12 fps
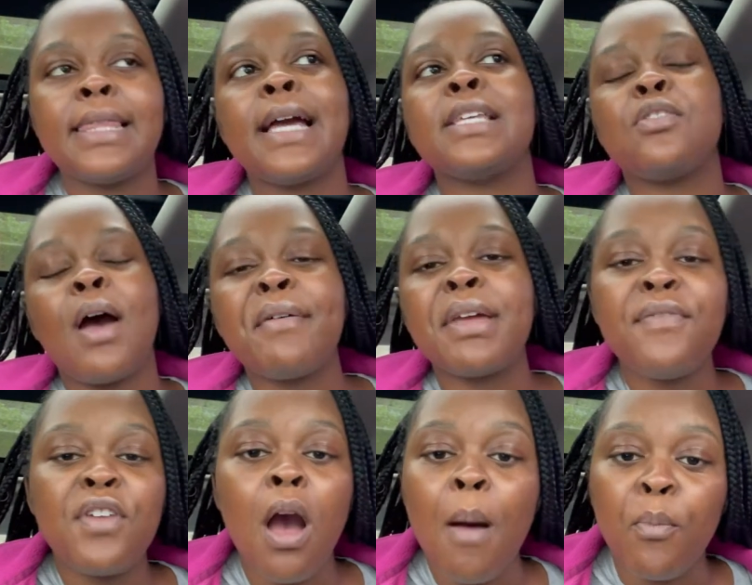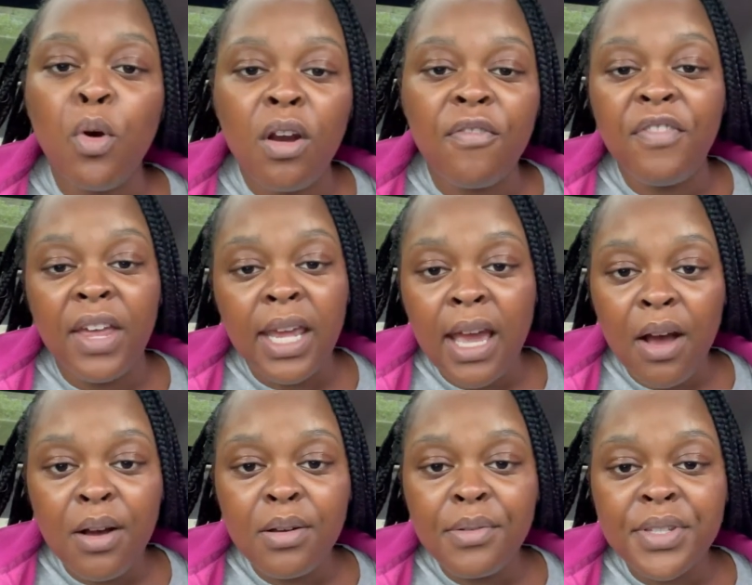Like, so I'll give y'all more
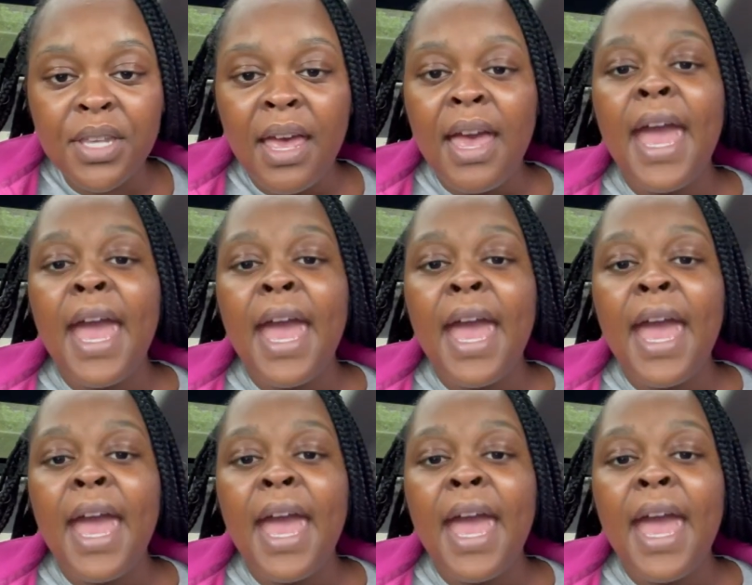videos.